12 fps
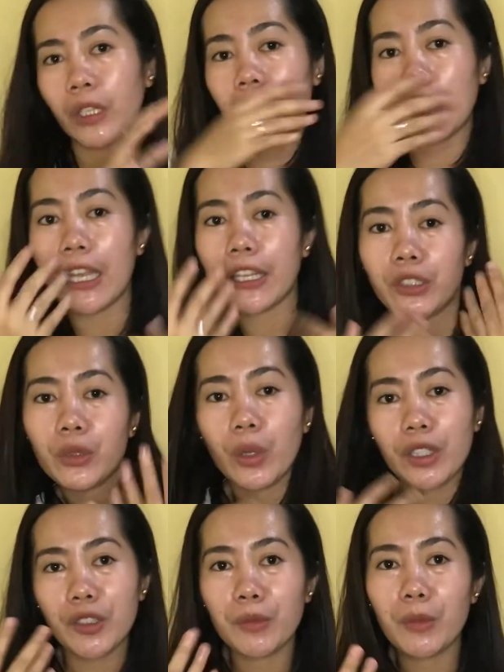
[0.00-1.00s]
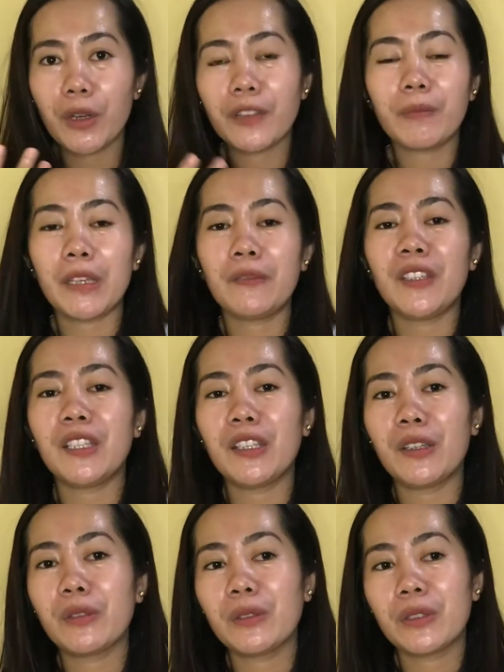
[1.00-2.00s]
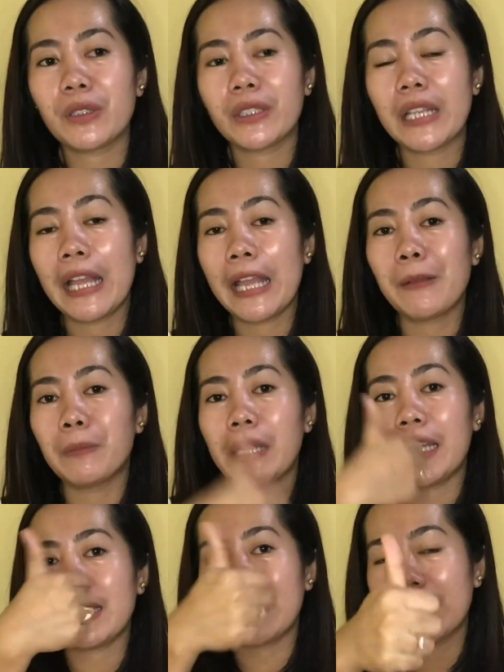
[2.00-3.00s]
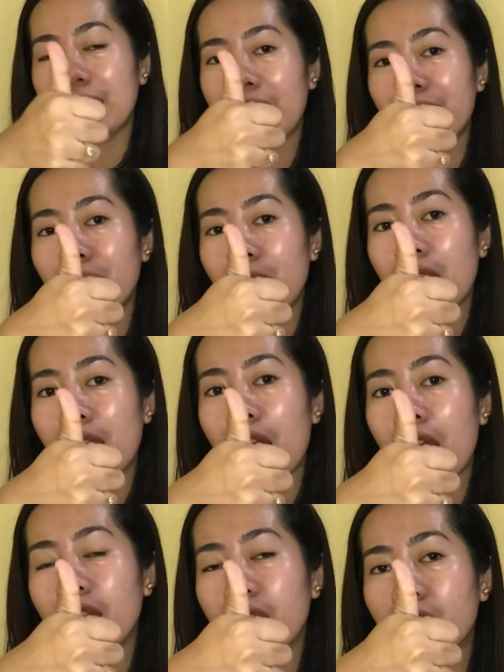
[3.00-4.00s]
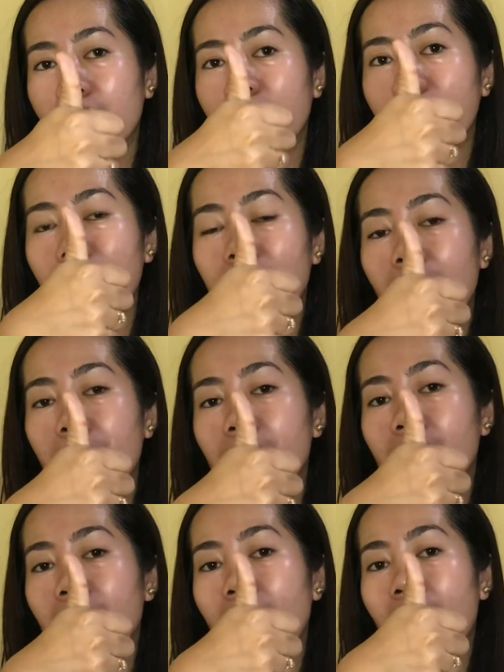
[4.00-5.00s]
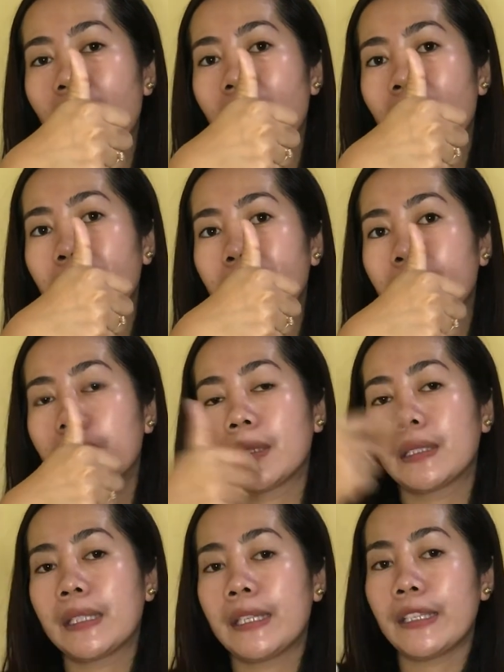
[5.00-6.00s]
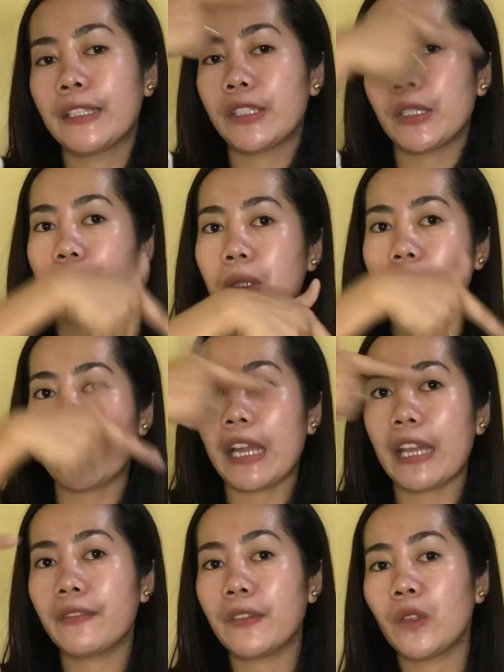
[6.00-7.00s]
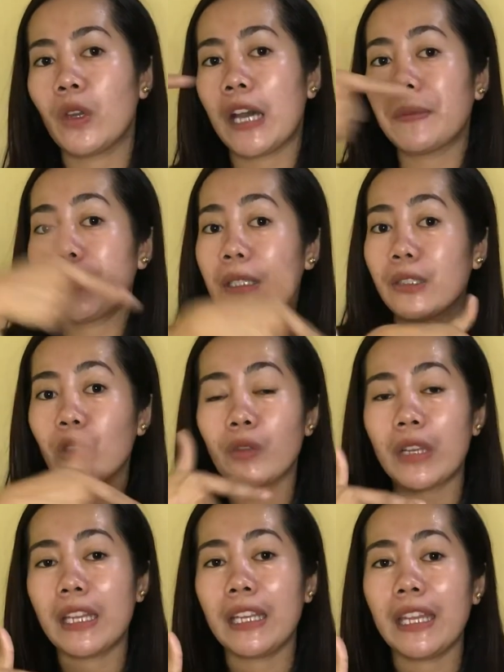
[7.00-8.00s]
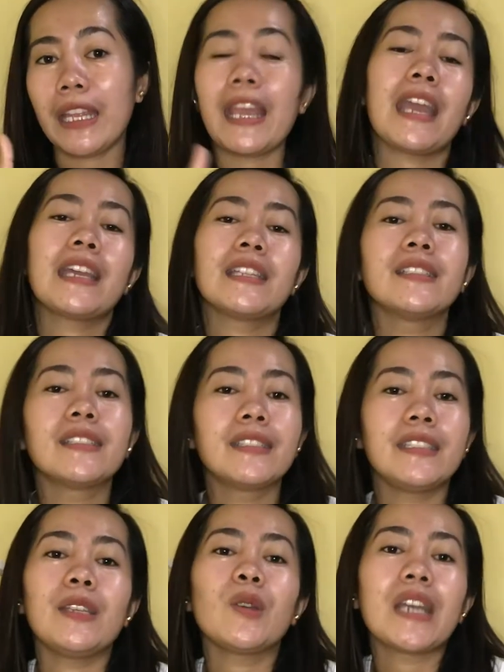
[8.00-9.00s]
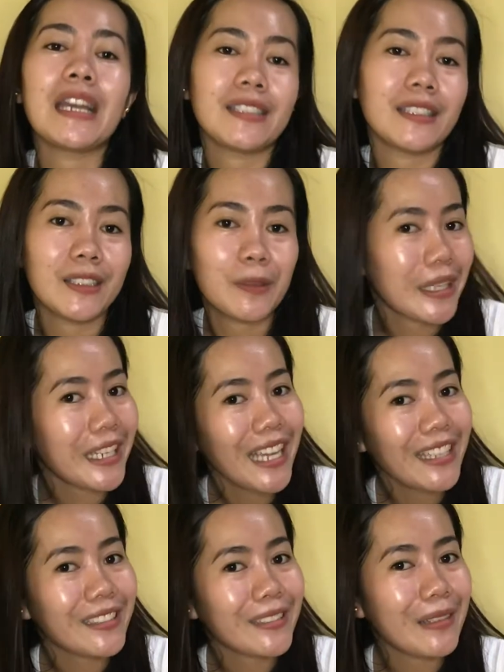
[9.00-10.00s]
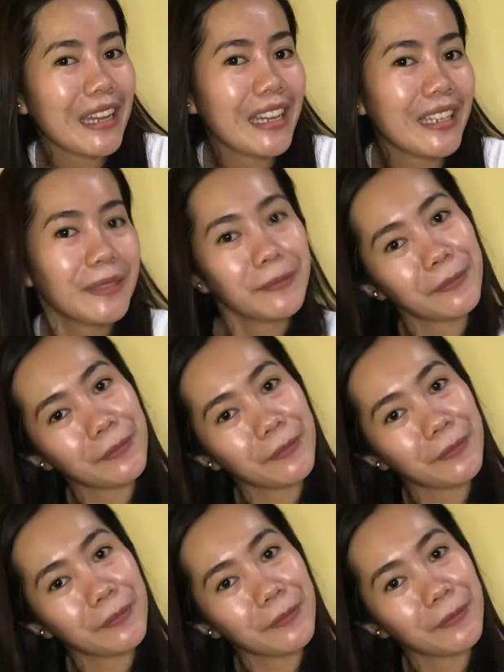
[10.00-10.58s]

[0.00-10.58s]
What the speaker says: like to watch more of my videos, please give me a like, give me a thumbs up, subscribe if you haven't already, and see you guys in my next one.